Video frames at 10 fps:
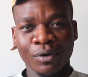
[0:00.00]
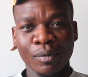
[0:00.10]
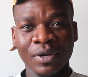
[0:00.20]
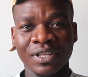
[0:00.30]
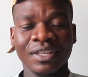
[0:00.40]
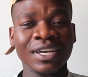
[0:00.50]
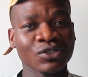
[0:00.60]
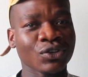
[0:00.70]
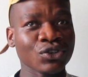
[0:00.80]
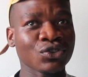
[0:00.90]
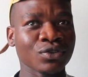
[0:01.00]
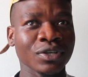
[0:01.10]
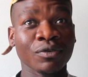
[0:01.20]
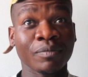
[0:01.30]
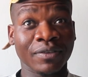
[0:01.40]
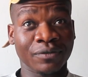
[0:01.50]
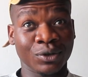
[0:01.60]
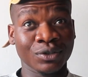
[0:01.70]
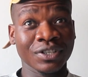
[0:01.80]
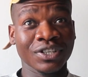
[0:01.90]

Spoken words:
a bit, and then I started shooting off my phone.